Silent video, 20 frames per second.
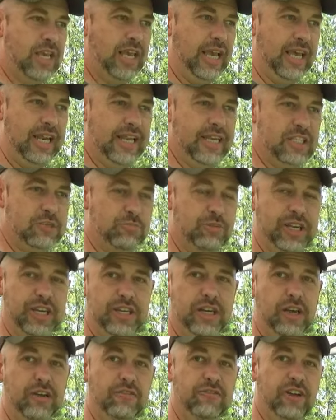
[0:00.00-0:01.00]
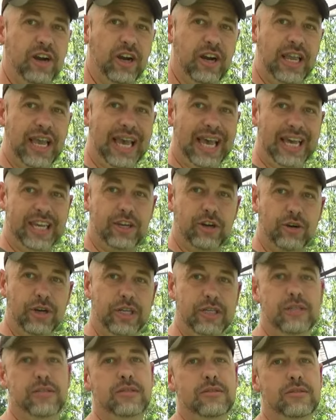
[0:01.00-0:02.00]
it has been very
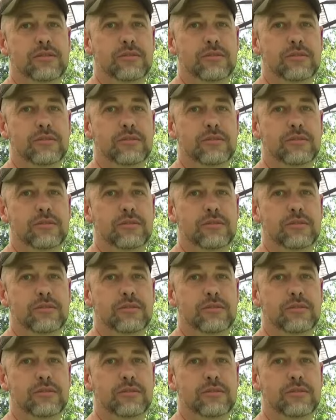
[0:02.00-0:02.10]
accurate